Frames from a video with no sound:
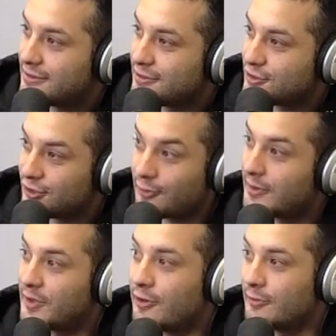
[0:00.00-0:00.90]
So you know where
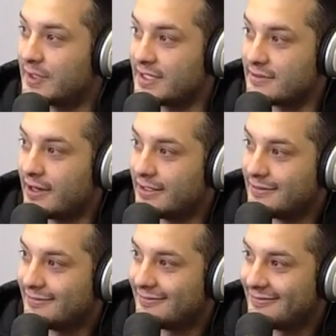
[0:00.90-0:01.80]
I'm going with this, right? Yeah.
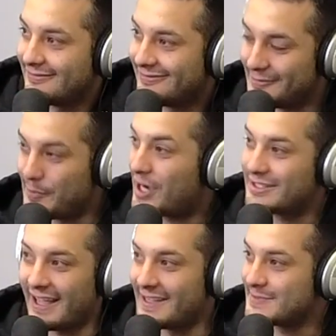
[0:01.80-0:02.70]
Puck
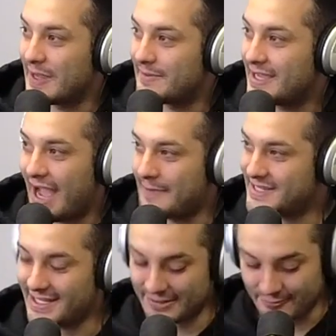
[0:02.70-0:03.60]
lines, baby. I'm
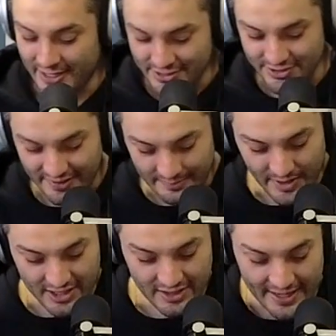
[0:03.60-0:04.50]
taking the Rangers on the
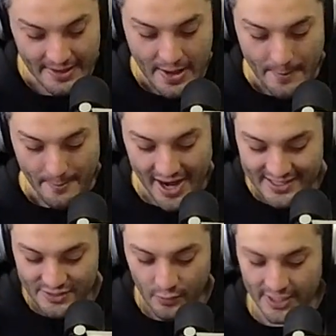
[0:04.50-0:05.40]
puck line,
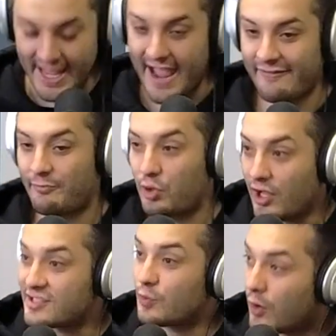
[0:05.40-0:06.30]
minus one and a half,
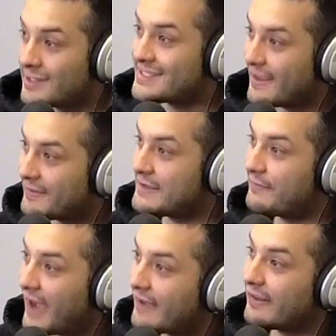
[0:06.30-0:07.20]
plus
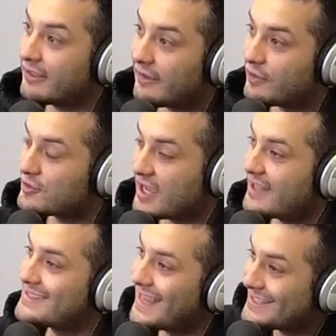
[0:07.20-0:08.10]
175. I love those
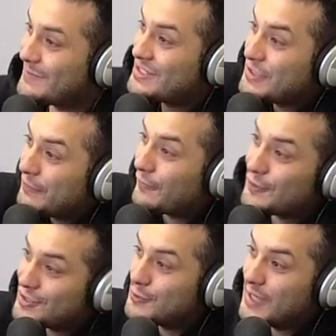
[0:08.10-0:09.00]
odds, not to mention the
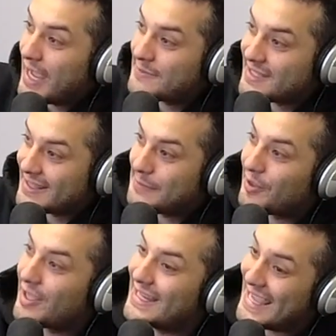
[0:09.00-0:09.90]
first two games that they
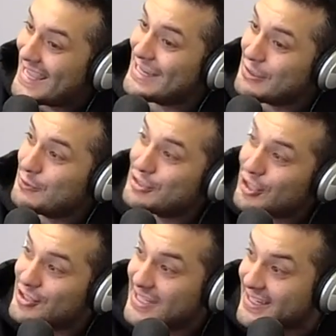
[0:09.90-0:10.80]
played in New
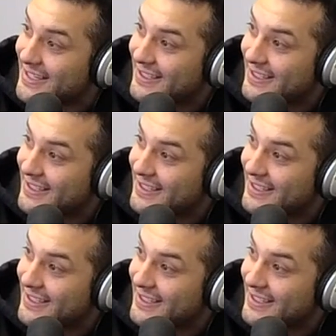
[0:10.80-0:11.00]
Jersey